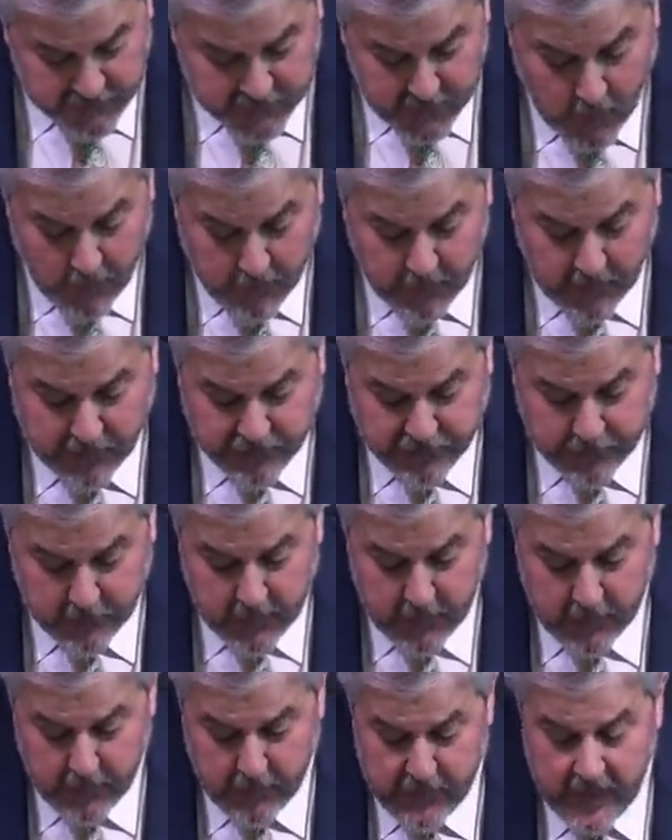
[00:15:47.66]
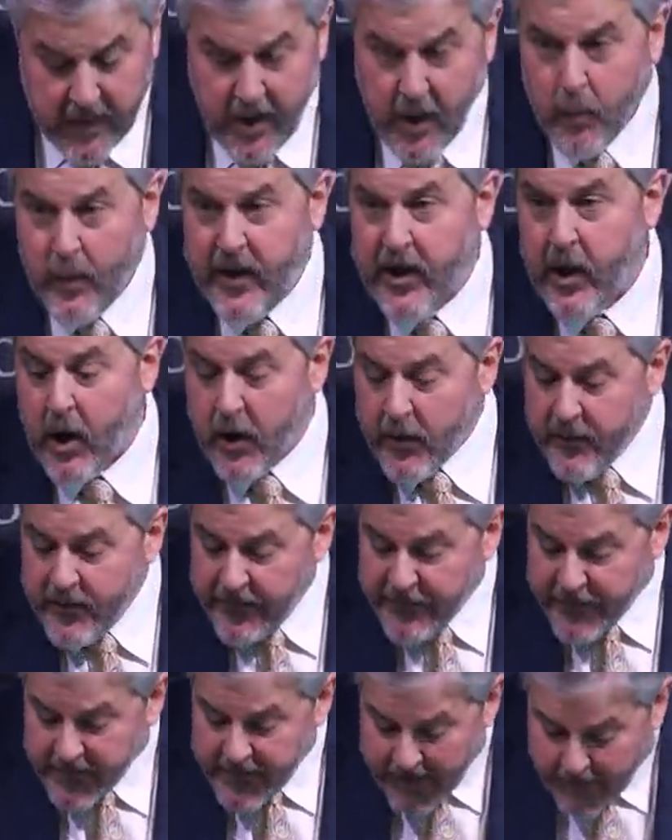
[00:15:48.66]
a sobering truth. We learn
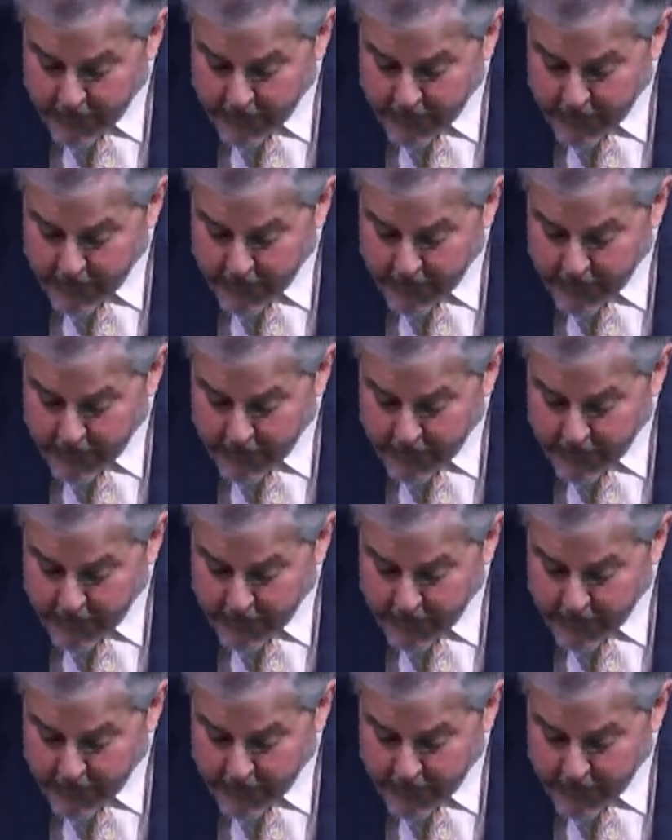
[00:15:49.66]
that the